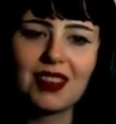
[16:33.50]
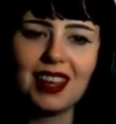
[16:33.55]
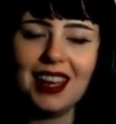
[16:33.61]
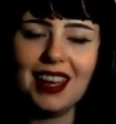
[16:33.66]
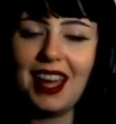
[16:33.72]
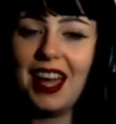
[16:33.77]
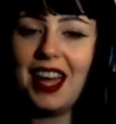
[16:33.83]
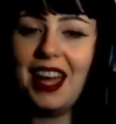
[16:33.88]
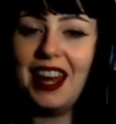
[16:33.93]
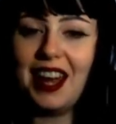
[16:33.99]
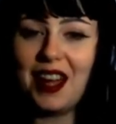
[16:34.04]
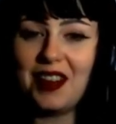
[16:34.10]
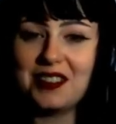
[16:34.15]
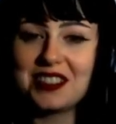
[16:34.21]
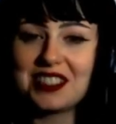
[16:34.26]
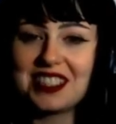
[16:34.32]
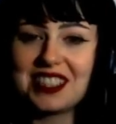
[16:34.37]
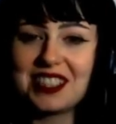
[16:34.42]
And I
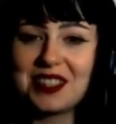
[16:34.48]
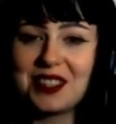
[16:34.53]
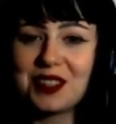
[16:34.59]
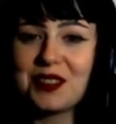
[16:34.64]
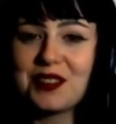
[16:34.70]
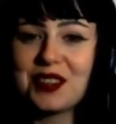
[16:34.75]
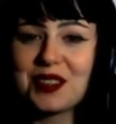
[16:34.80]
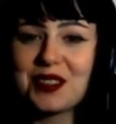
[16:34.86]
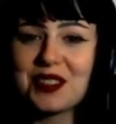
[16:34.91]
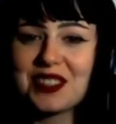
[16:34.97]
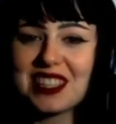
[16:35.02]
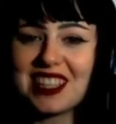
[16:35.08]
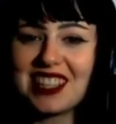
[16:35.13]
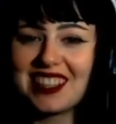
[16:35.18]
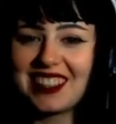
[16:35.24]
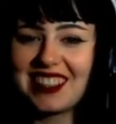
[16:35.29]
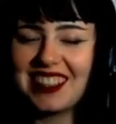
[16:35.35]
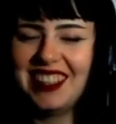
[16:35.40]
haven't seen either of those
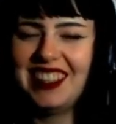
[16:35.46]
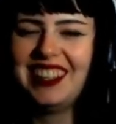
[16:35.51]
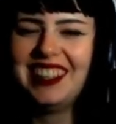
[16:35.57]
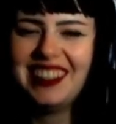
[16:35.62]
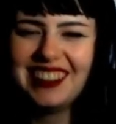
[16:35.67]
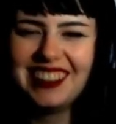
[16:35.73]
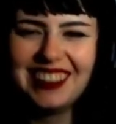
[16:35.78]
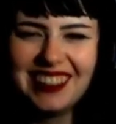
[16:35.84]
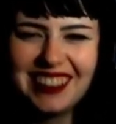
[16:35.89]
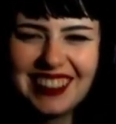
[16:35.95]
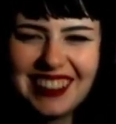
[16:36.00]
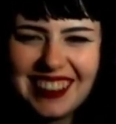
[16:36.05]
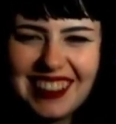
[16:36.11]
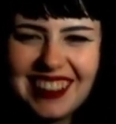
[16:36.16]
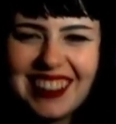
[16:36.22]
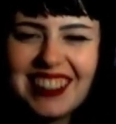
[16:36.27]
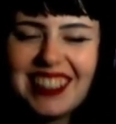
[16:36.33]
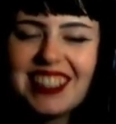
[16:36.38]
either.
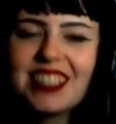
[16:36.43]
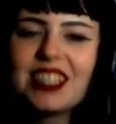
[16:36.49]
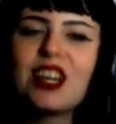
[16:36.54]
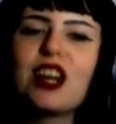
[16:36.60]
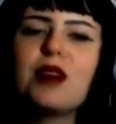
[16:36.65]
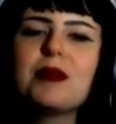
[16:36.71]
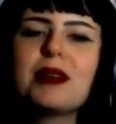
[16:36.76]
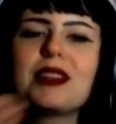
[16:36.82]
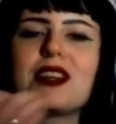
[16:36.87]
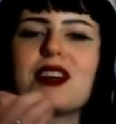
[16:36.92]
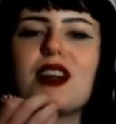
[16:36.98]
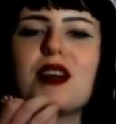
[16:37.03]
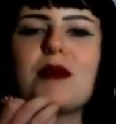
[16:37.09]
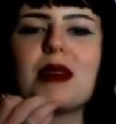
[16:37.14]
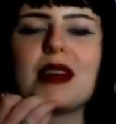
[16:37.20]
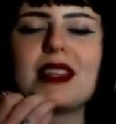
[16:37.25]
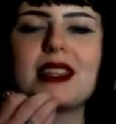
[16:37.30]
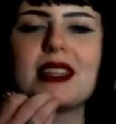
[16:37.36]
They're on
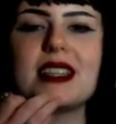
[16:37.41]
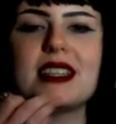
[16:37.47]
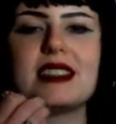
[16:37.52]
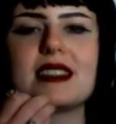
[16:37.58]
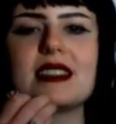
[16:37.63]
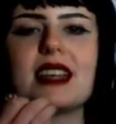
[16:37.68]
my list.